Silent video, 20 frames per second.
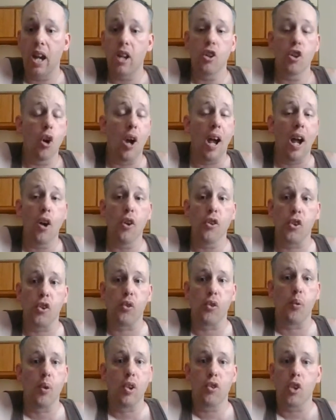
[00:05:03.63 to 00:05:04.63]
don't know how this
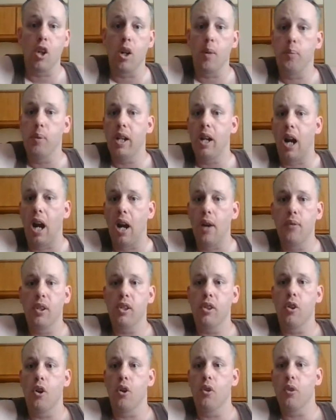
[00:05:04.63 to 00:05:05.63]
is really gonna play out. I
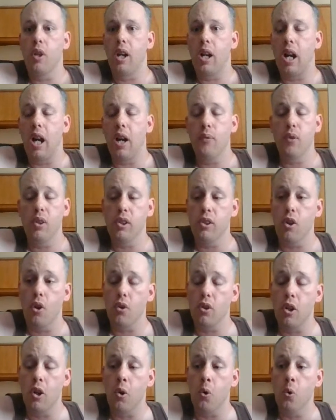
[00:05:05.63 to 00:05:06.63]
really don't
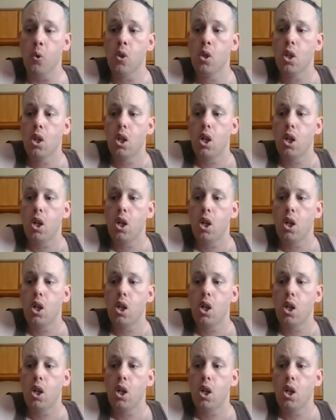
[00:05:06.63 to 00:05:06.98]
know.